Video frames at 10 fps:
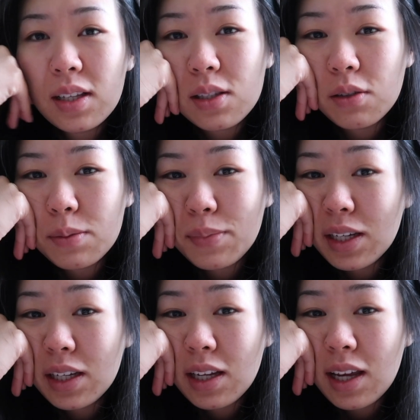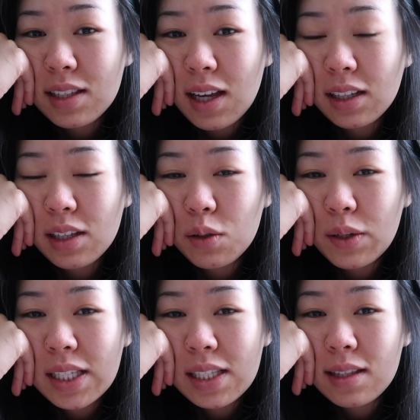So it's been exactly a
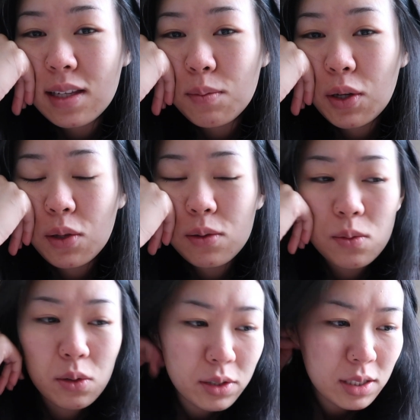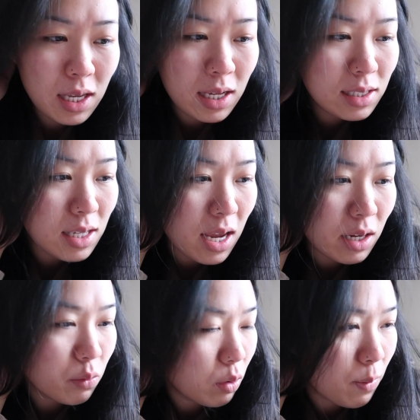week since I built those roller skates,
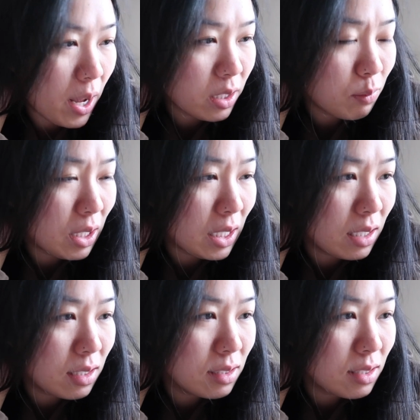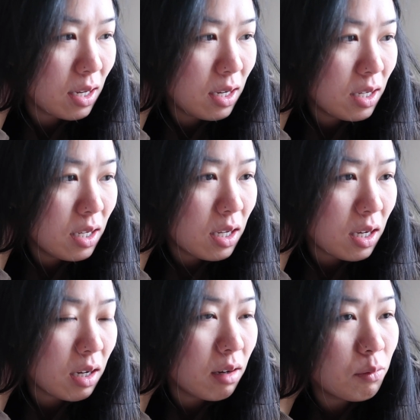and we're back because
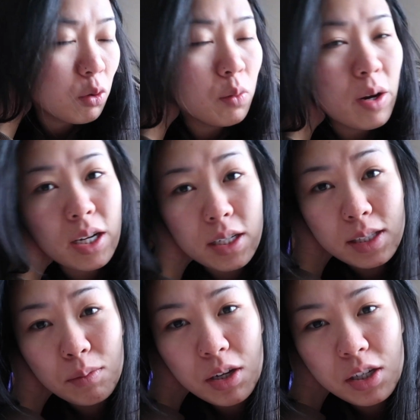we ran into some